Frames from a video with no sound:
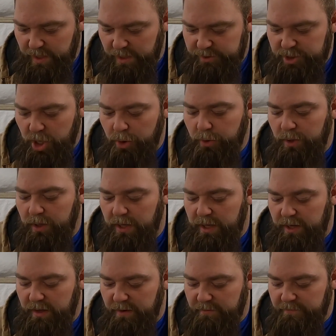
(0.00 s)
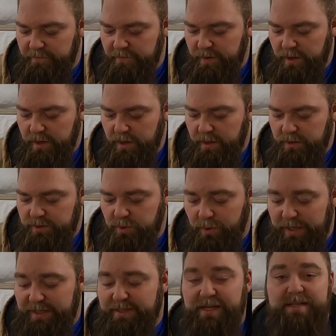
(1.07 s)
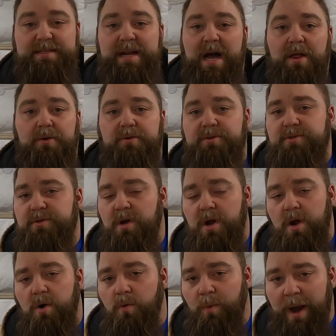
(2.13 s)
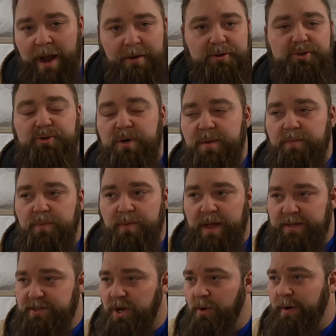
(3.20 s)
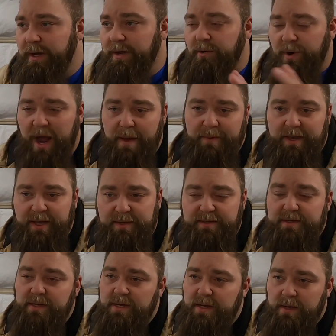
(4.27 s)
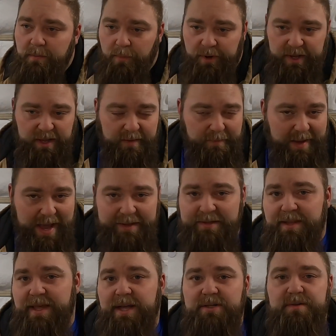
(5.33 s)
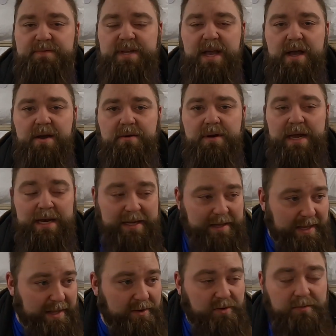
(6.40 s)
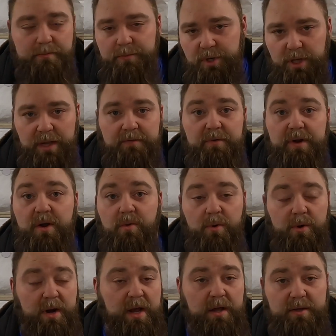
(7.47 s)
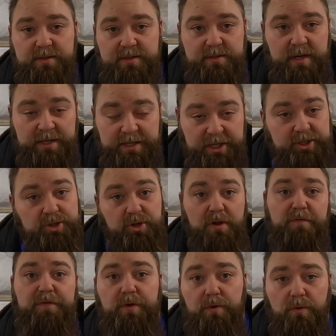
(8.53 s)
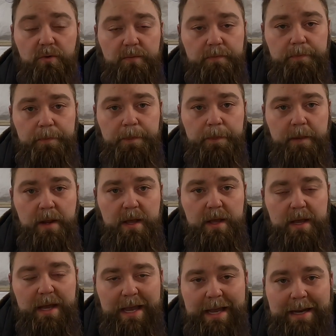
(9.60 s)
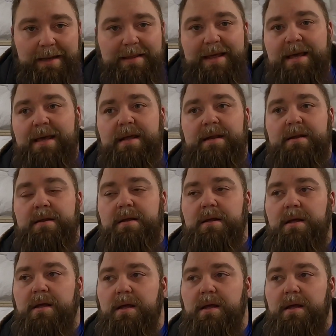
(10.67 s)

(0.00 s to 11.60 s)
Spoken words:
a total of $26 round trip. That's going, grabbing it, bringing it back to the edge of town, and then delivering it where else, additional fuel, and then